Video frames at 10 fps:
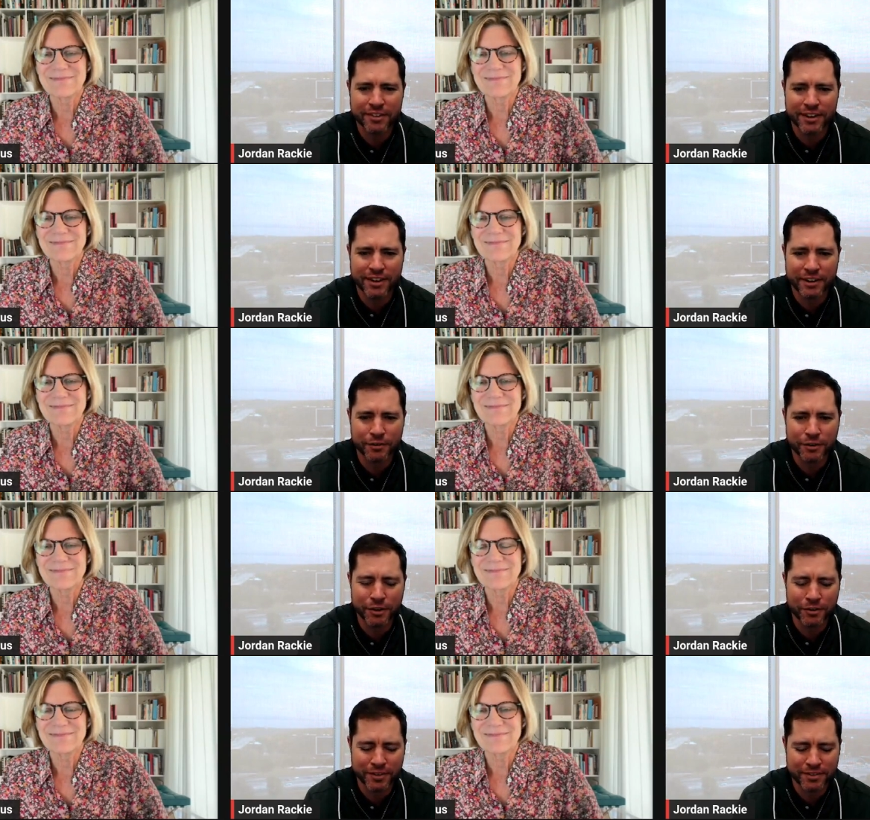Speaker 1: uh,
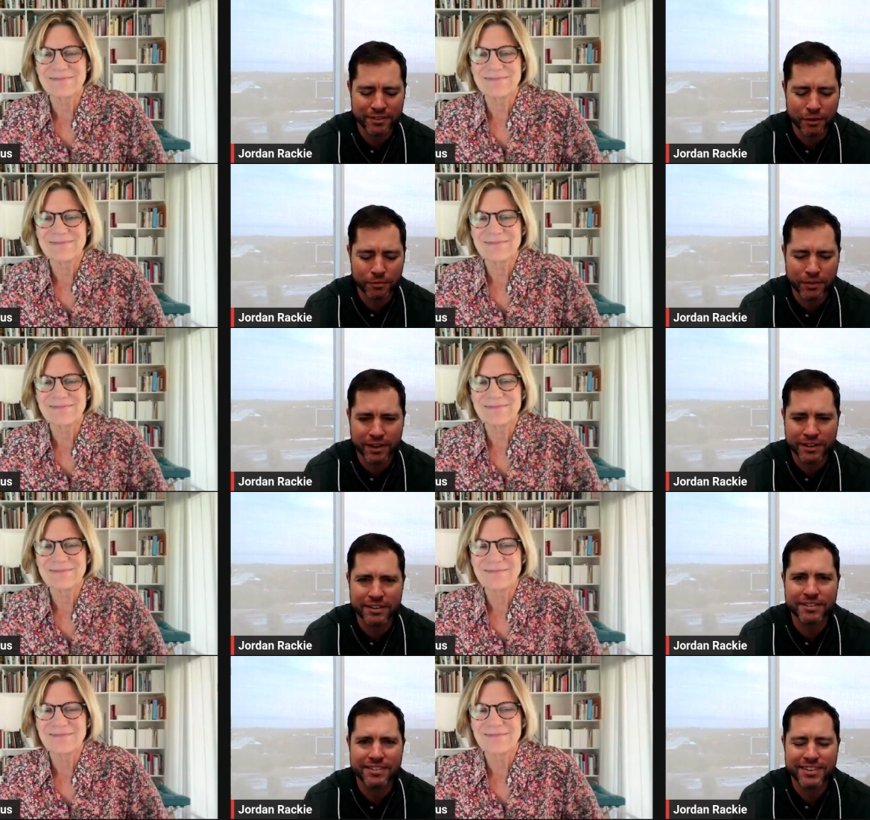interview, and hopefully, I
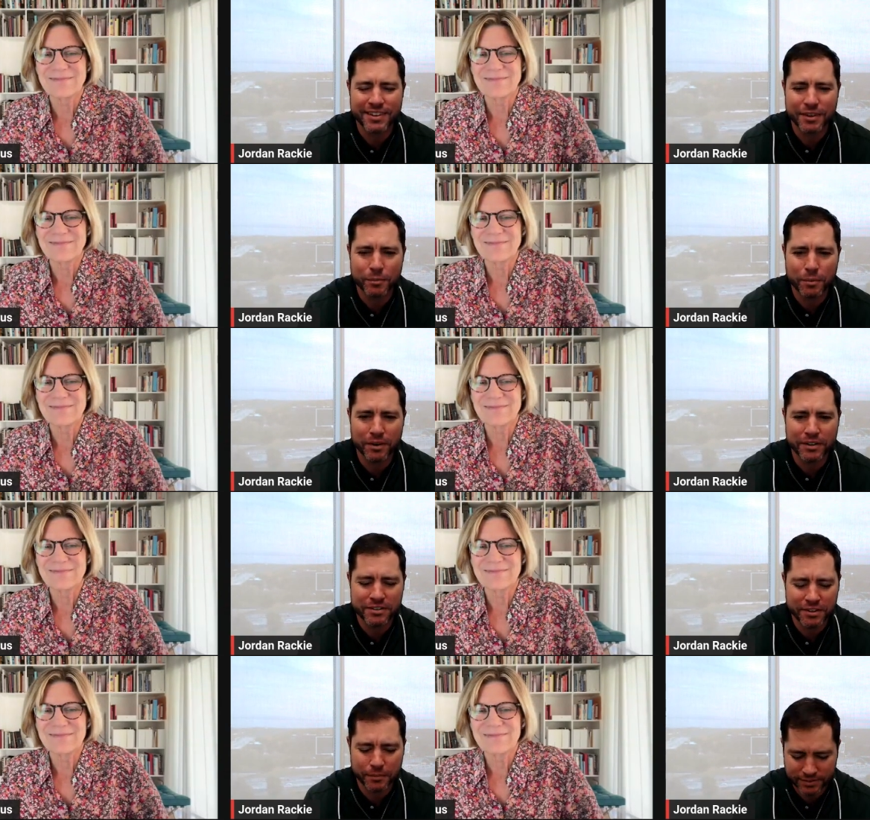could bring
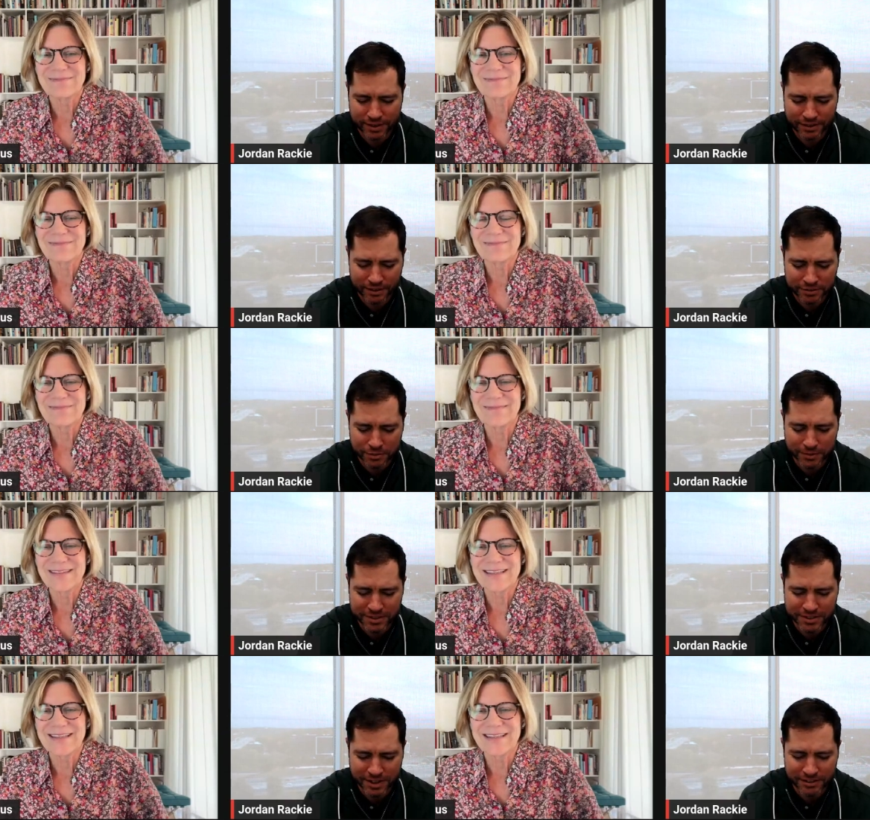some I don't know some
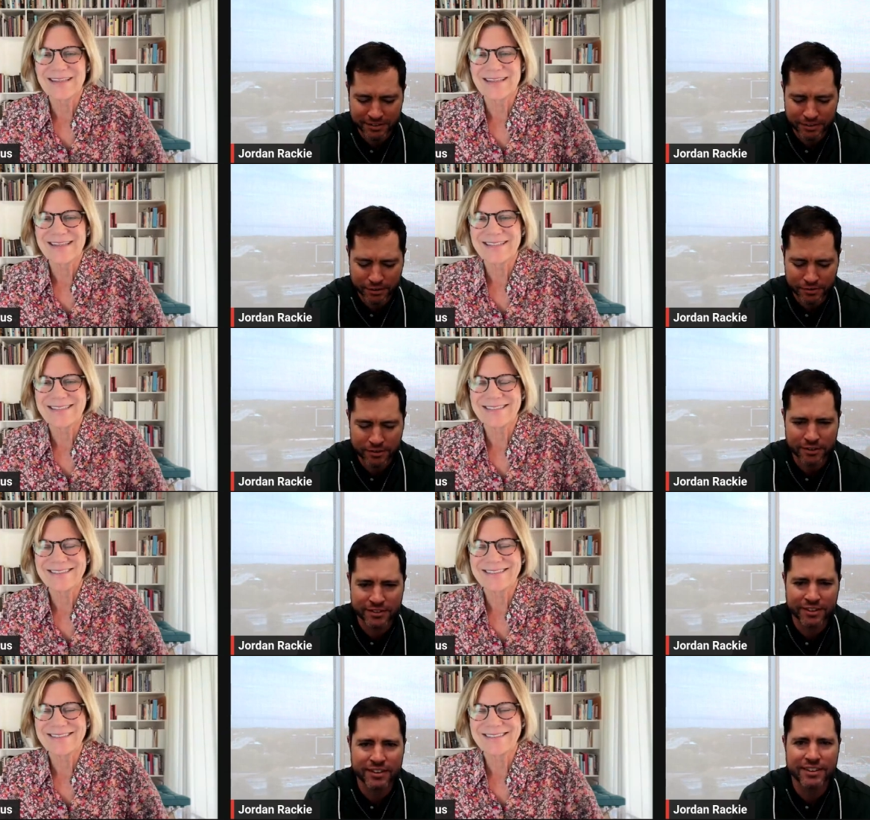insight to those that are
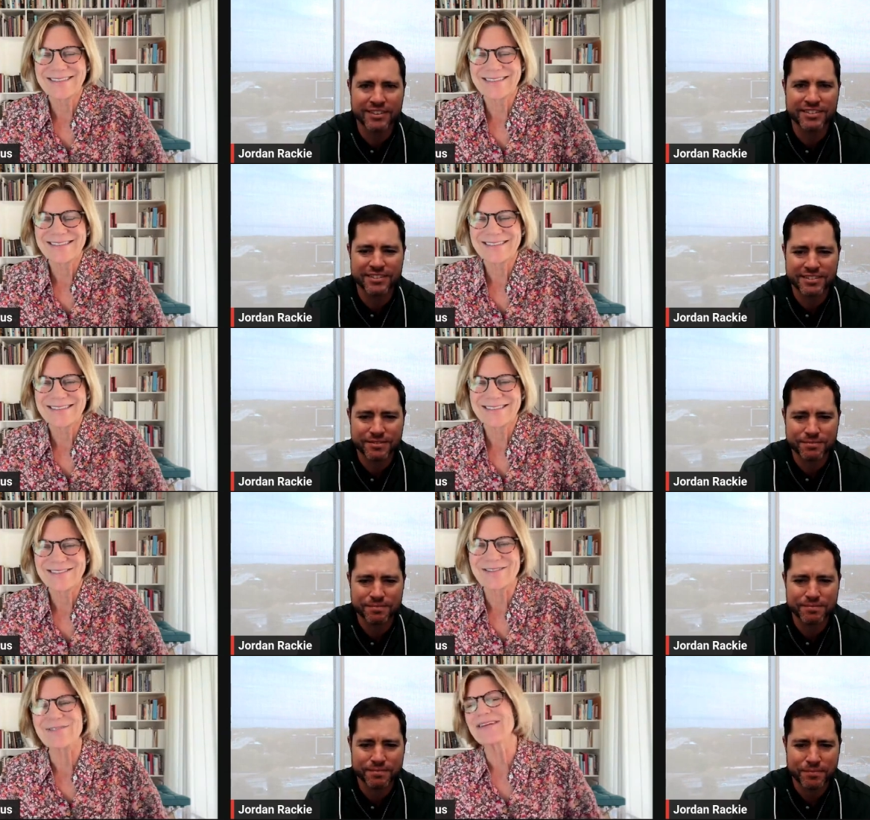attending.
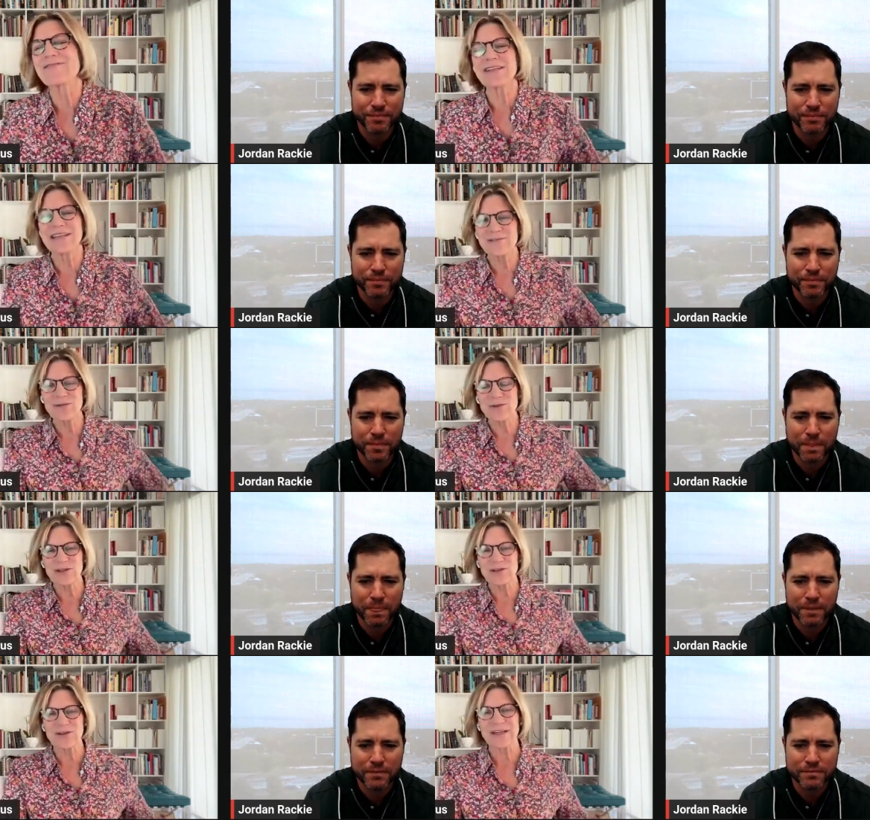
Speaker 2: Terrific. Well, I look
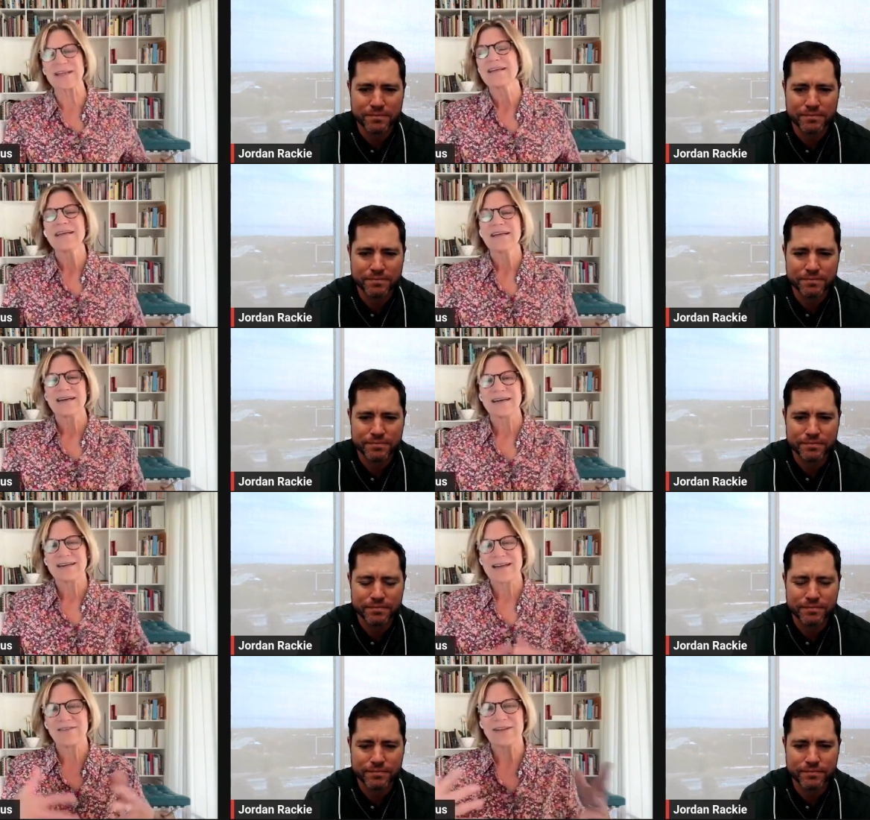forward to learning
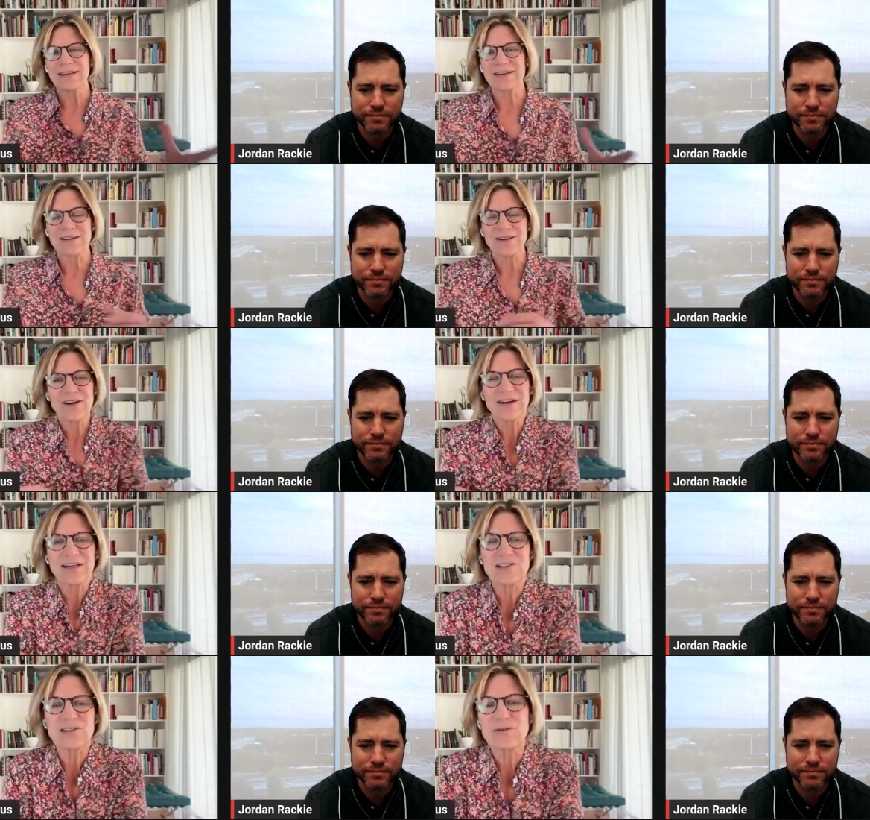uh, and having our
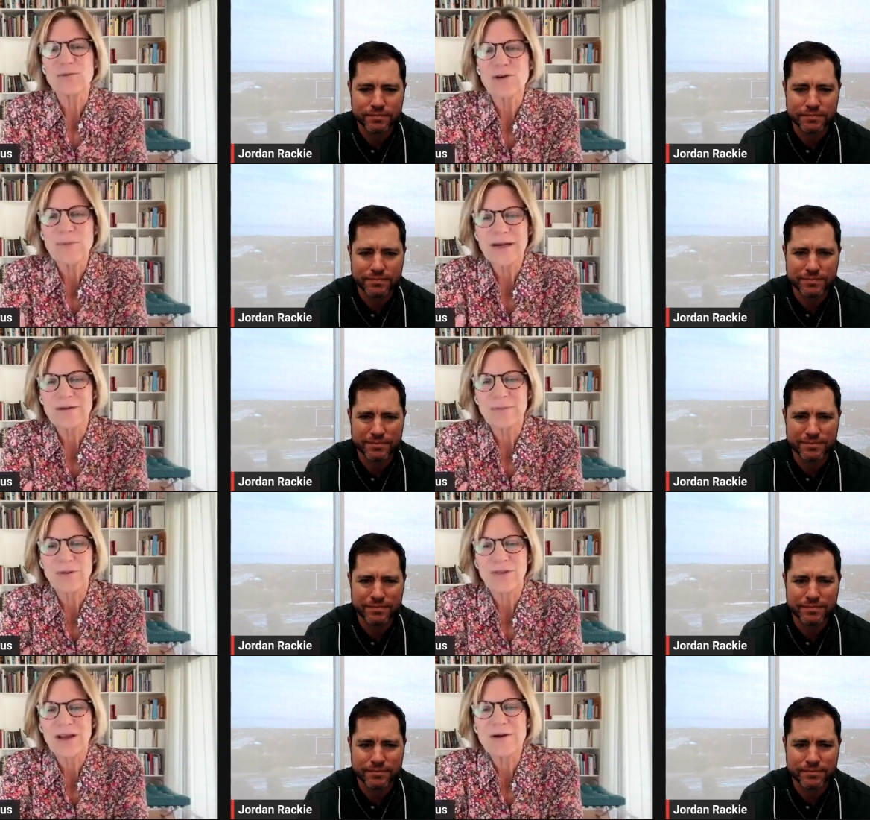audience learn more
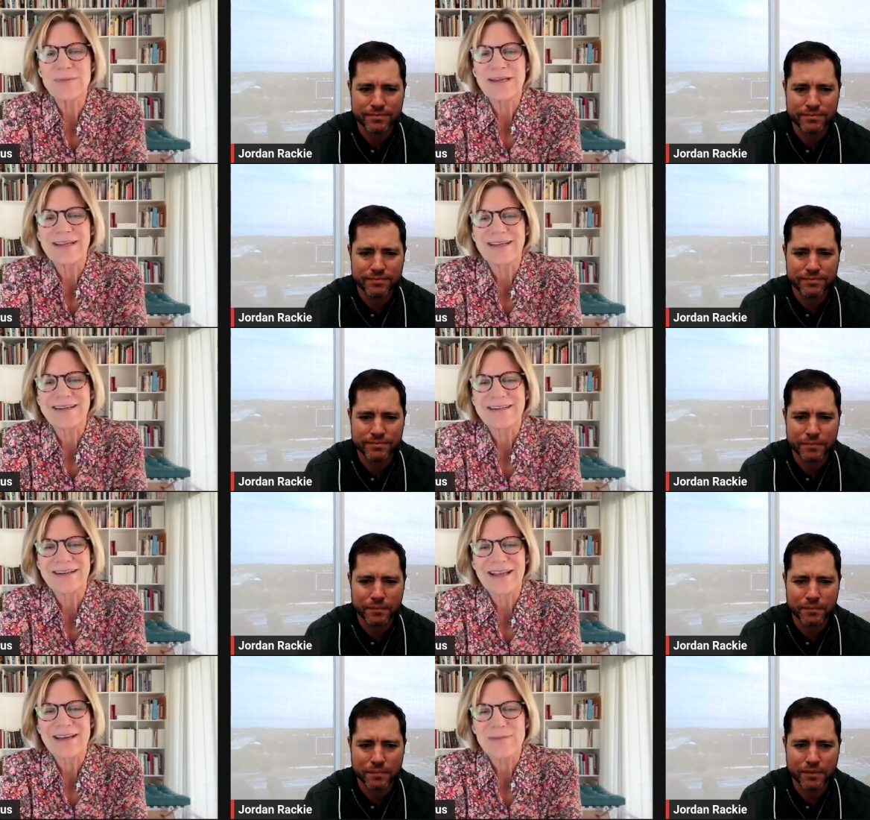about both the company
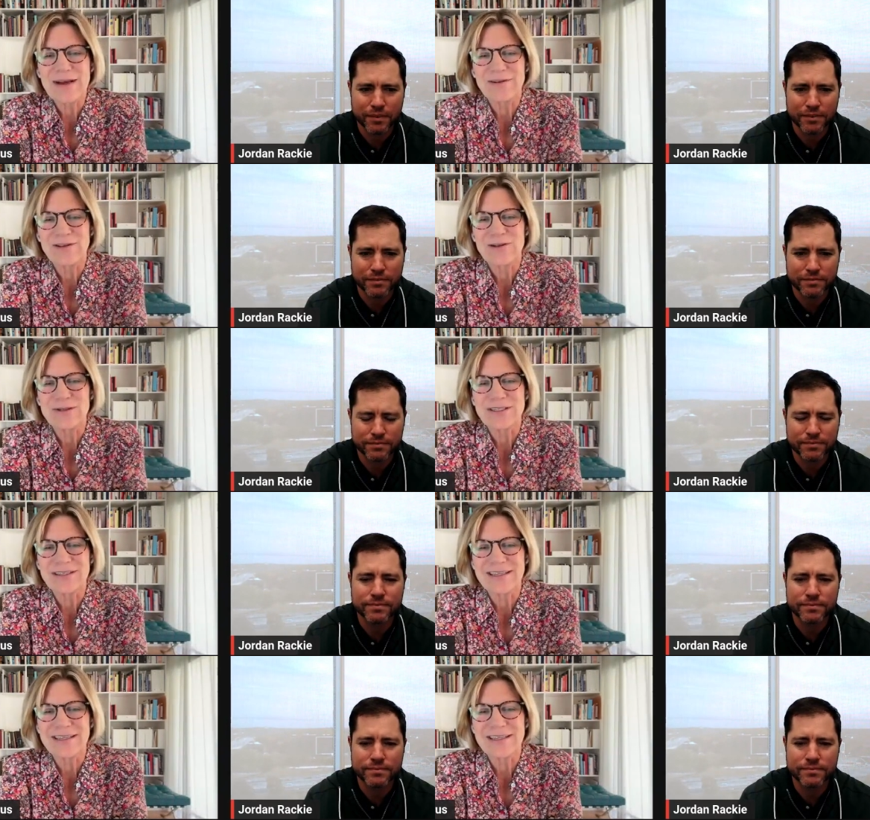uh, and about you as a